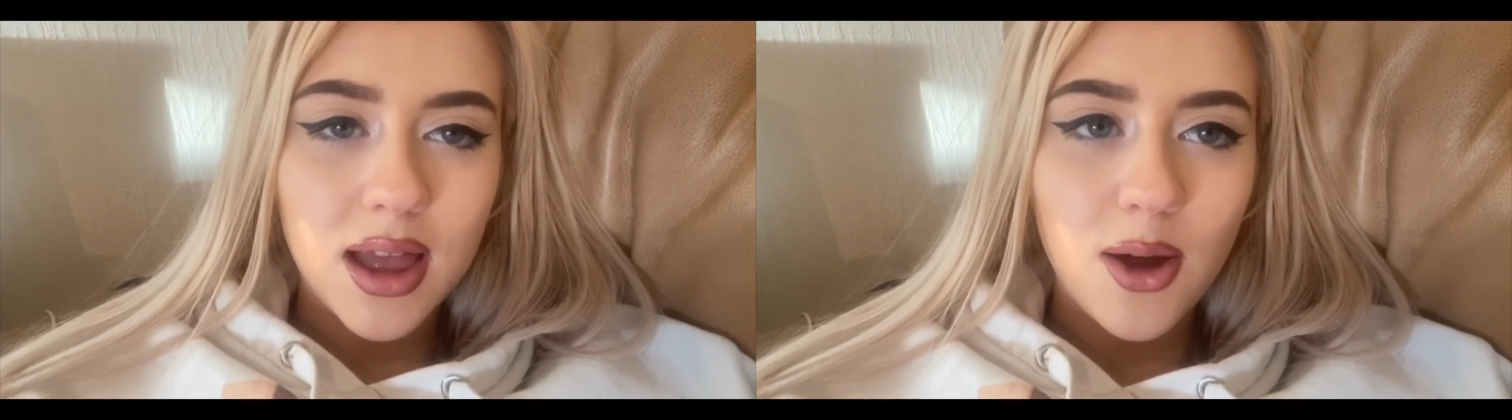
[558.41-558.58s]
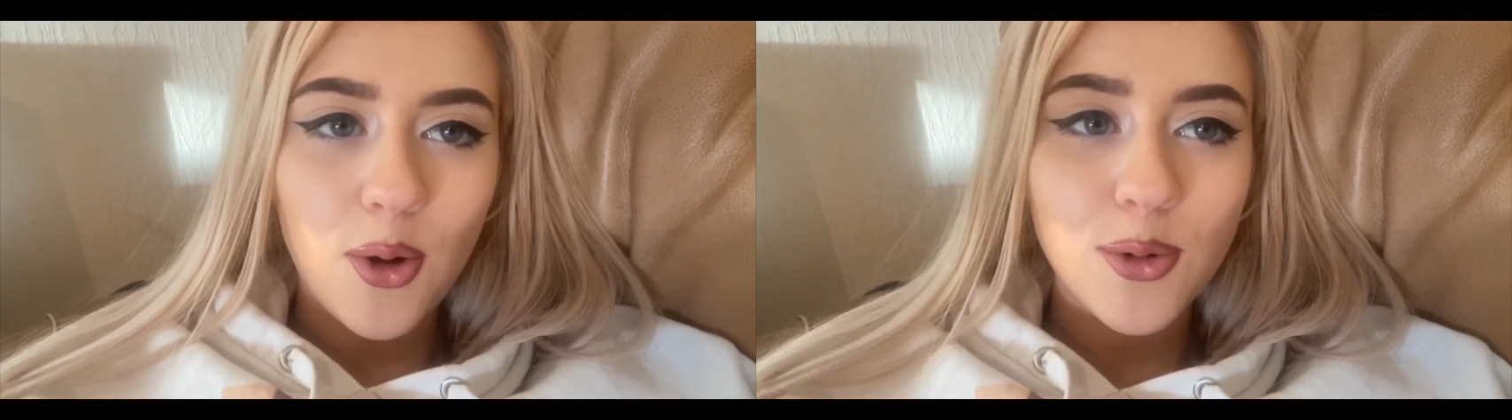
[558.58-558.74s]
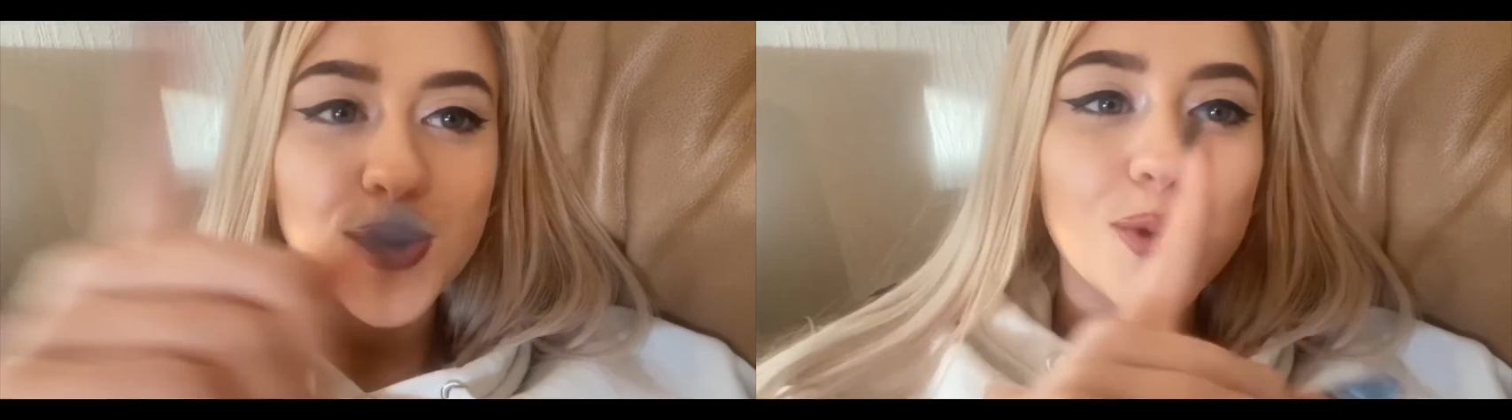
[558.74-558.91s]

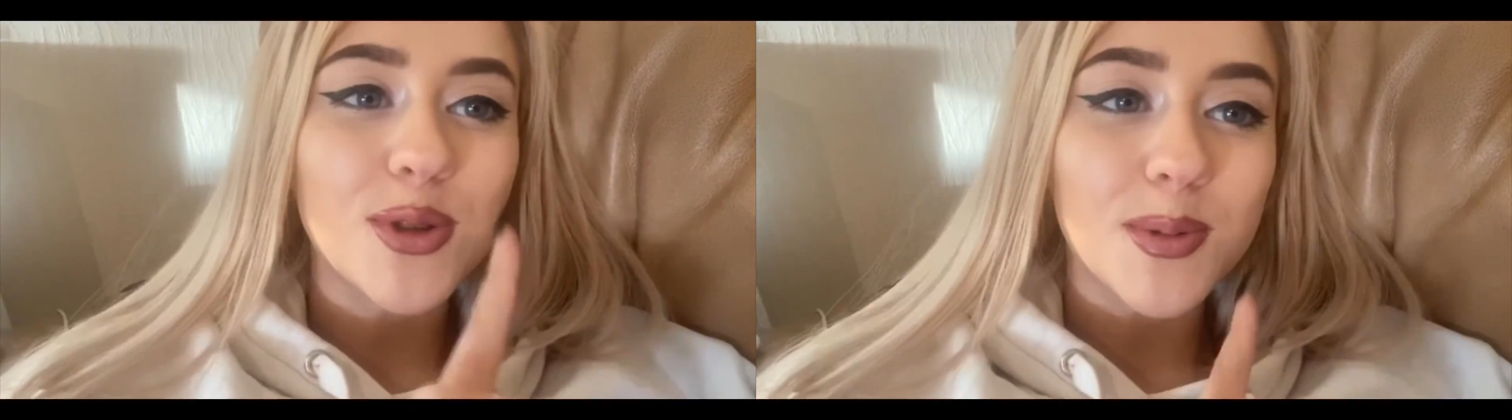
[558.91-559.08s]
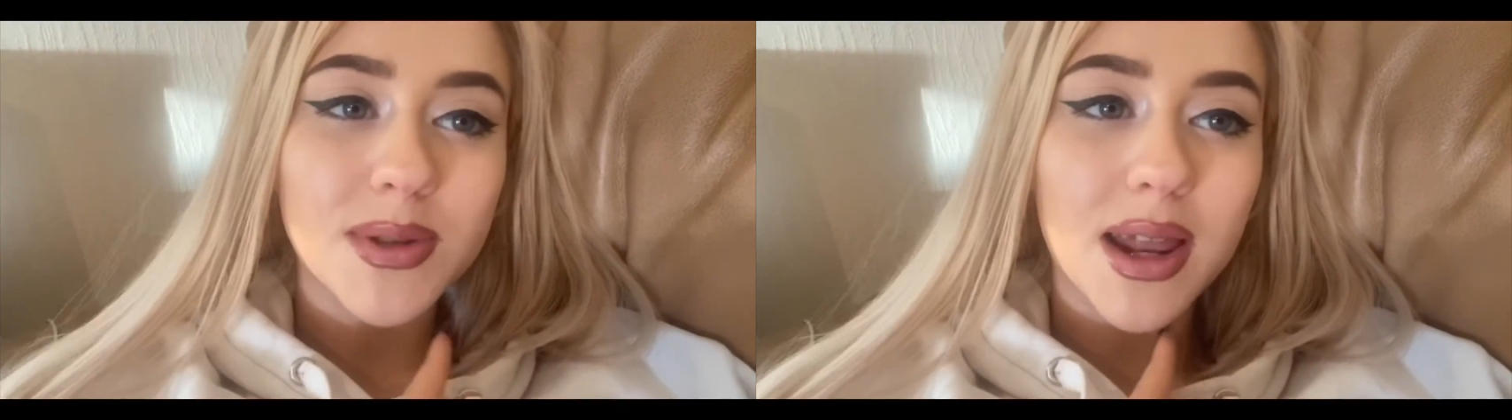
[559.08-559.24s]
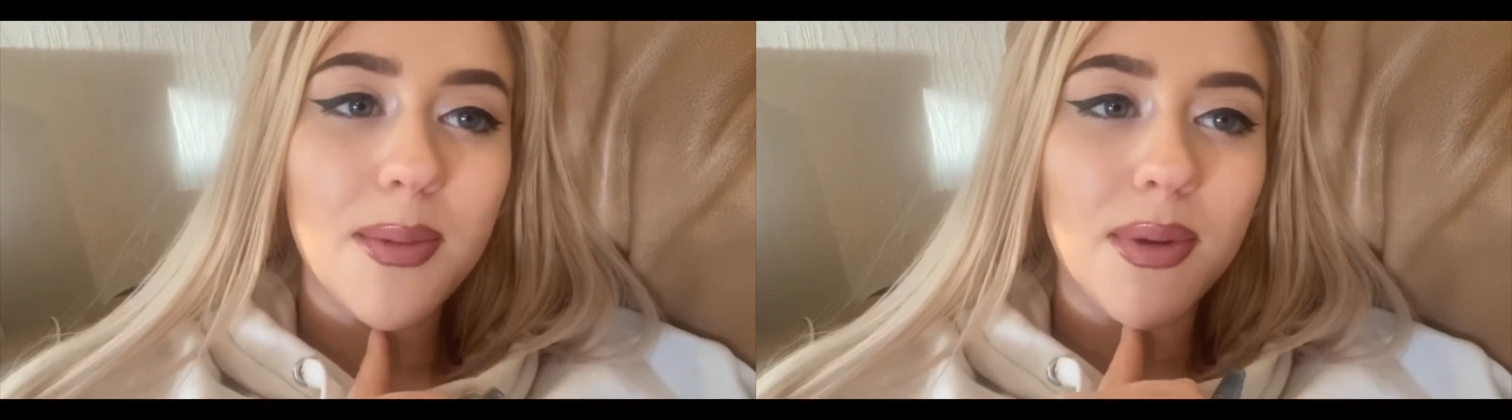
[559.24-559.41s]
Also,
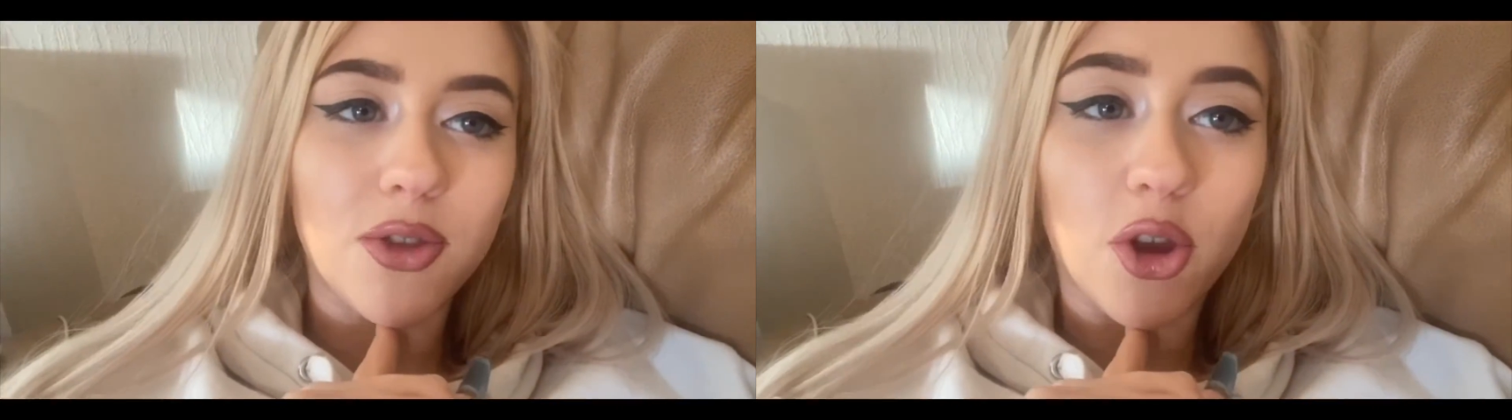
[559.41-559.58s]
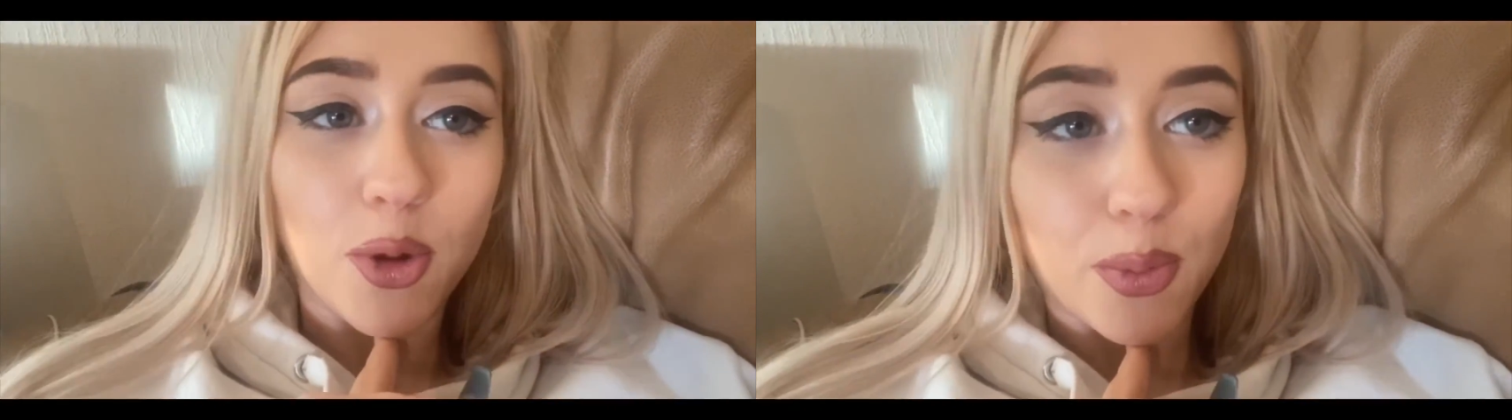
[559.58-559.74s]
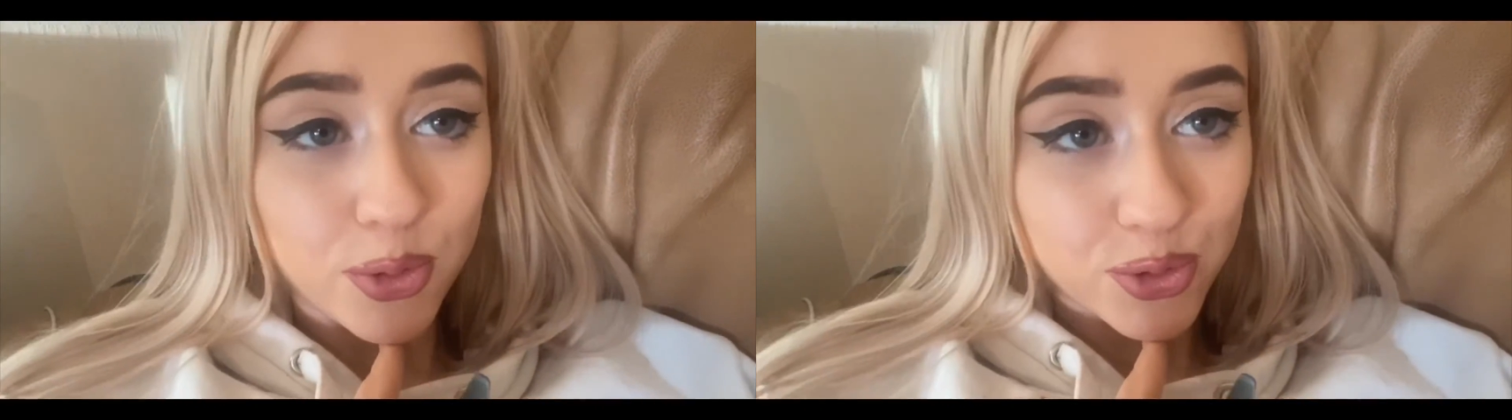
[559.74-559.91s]
subscribe and turn your post